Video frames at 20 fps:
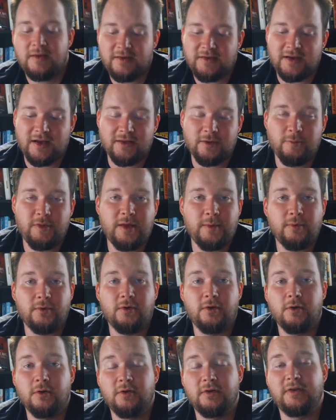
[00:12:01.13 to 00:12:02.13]
There's other
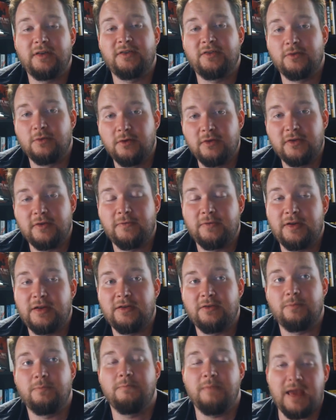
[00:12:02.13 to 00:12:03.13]
people who are exclusively
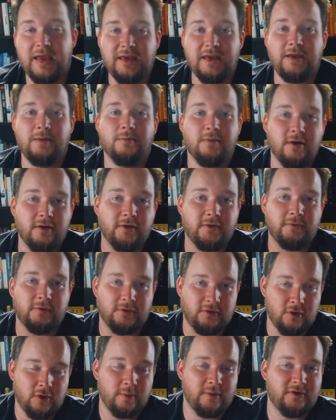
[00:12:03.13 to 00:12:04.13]
just making models for
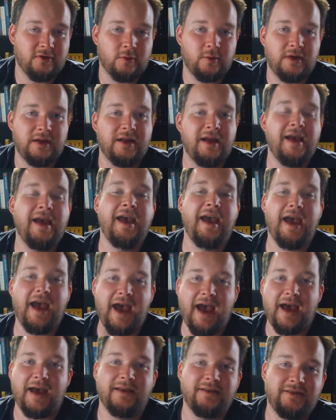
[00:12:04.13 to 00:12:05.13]
Turbosquid
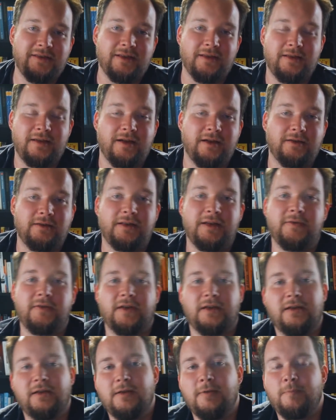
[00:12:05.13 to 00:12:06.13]
as their
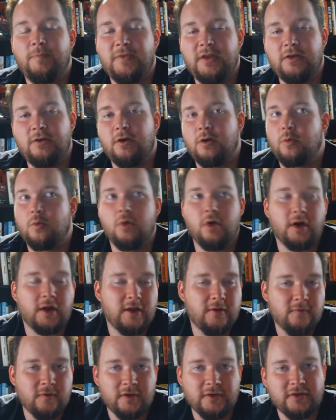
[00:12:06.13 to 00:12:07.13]
living. They're not
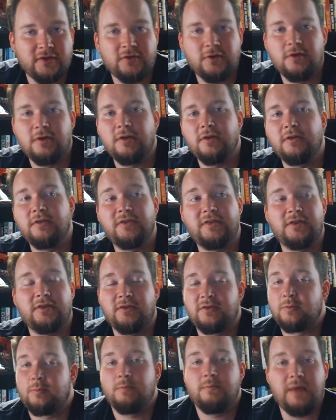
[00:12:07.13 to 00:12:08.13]
working for other studios, they're
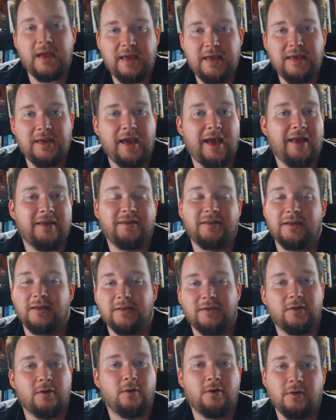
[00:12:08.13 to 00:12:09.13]
just making
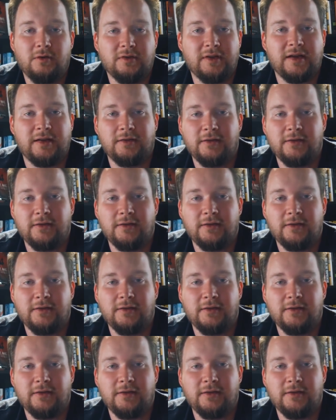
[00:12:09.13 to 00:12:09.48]
assets all day